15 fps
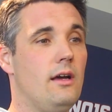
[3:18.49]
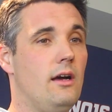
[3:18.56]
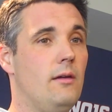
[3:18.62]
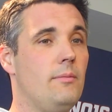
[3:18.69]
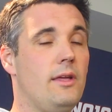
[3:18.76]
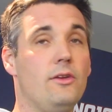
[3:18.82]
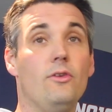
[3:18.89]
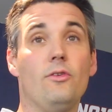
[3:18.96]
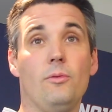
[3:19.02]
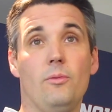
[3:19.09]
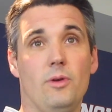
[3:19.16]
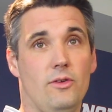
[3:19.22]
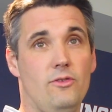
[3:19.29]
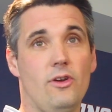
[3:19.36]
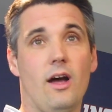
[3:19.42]
um, that usually
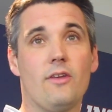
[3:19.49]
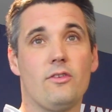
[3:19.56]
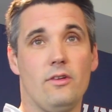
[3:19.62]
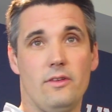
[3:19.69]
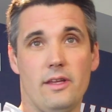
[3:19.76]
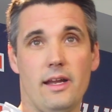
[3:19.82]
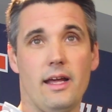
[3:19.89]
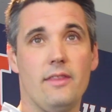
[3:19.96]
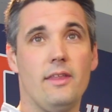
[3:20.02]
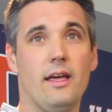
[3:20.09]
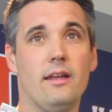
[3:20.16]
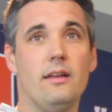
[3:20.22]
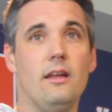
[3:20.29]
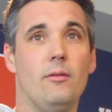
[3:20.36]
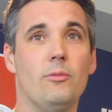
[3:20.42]
was Jocelyn that had
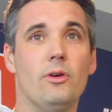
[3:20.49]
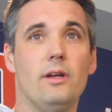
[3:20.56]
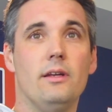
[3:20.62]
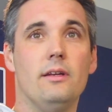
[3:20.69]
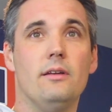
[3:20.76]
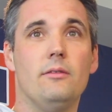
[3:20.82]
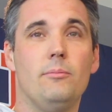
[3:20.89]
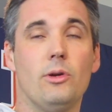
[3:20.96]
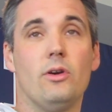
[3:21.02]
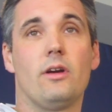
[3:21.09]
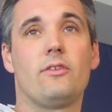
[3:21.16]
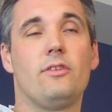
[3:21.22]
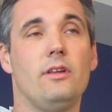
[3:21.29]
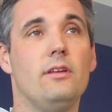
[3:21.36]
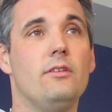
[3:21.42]
that number in
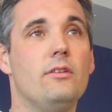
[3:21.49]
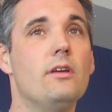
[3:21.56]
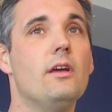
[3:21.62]
Birks, and